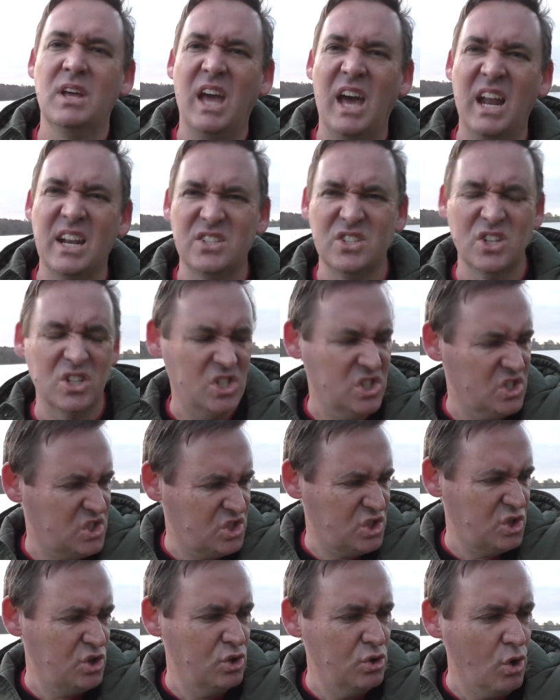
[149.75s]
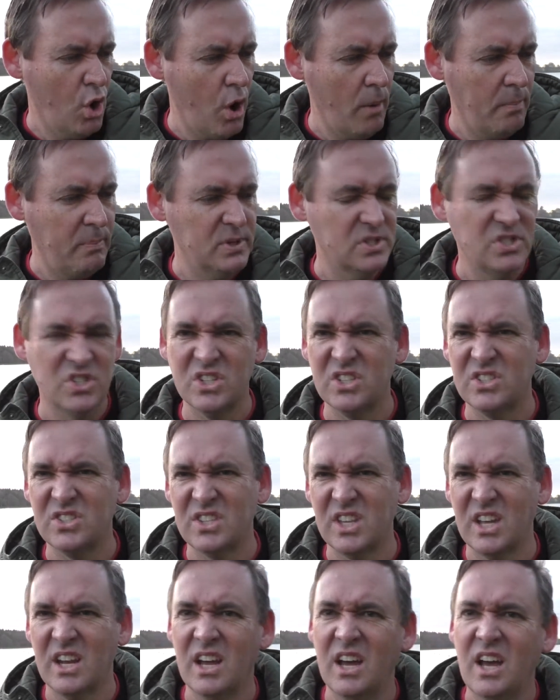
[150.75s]
and it's not just two opposites
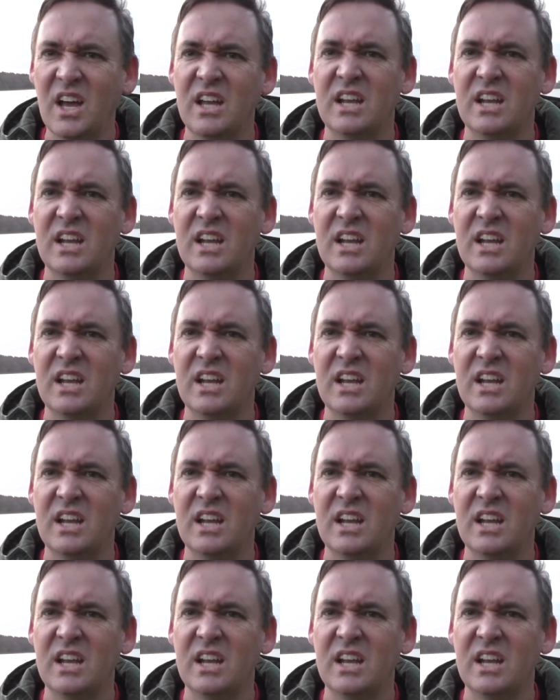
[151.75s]
that